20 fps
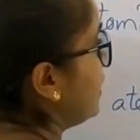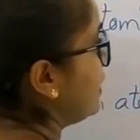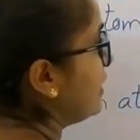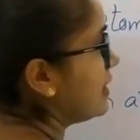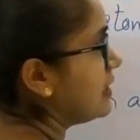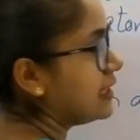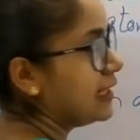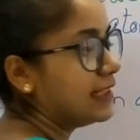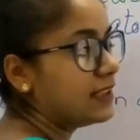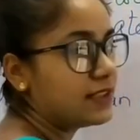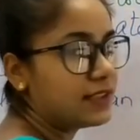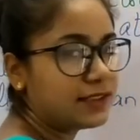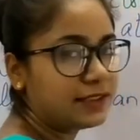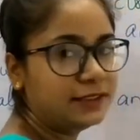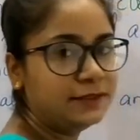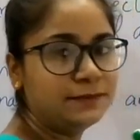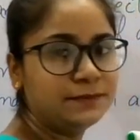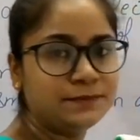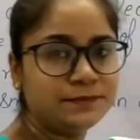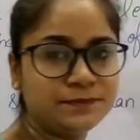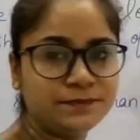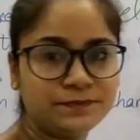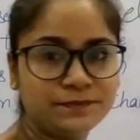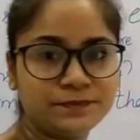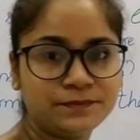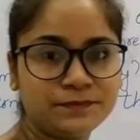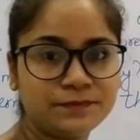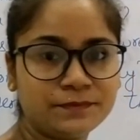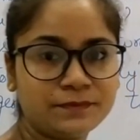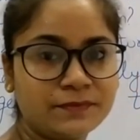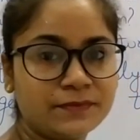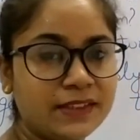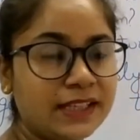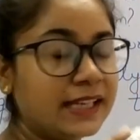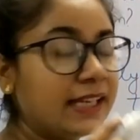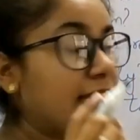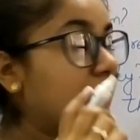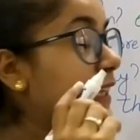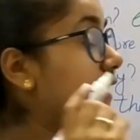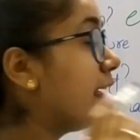at the center,
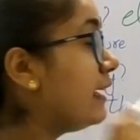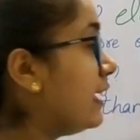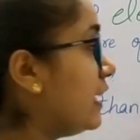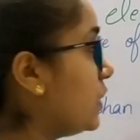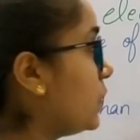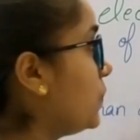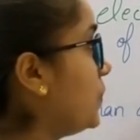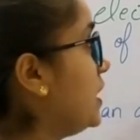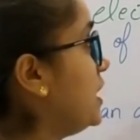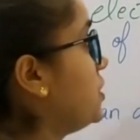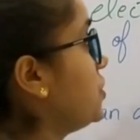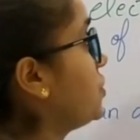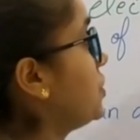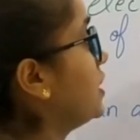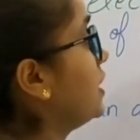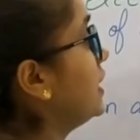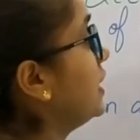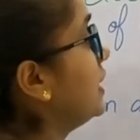in which